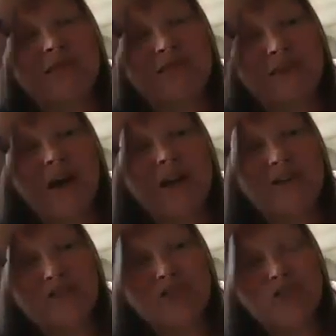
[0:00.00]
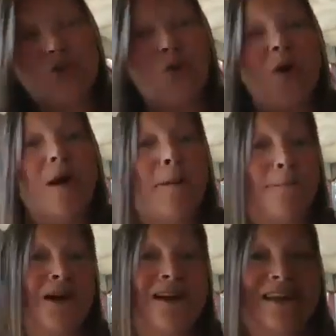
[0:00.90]
the guy does too,
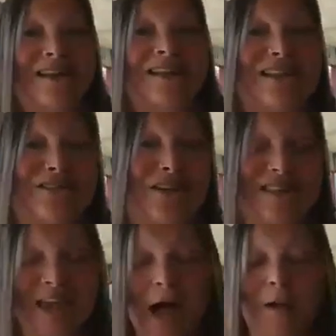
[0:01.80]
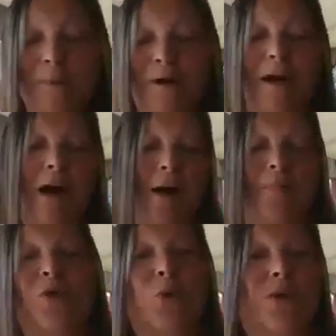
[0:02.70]
but it does help
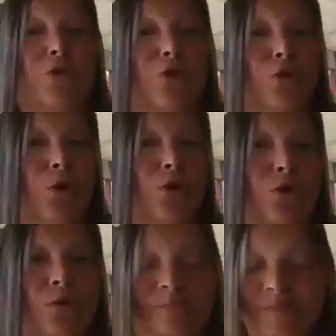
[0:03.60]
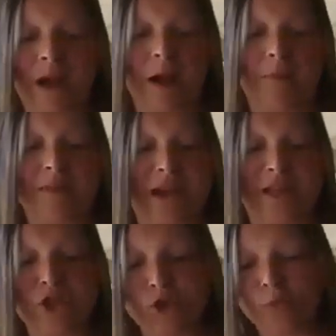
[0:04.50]
with the hormonal
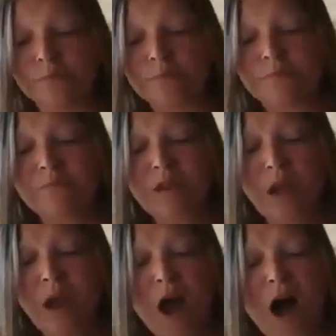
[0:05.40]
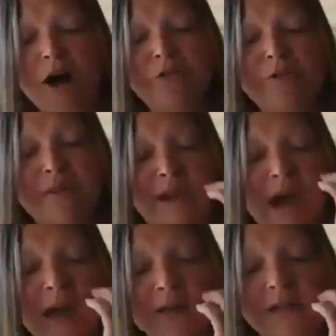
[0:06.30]
side too. Other than
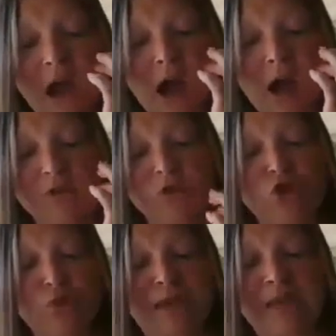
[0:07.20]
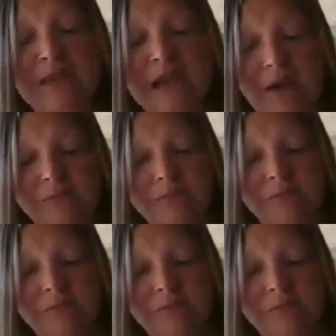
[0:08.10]
that, social media.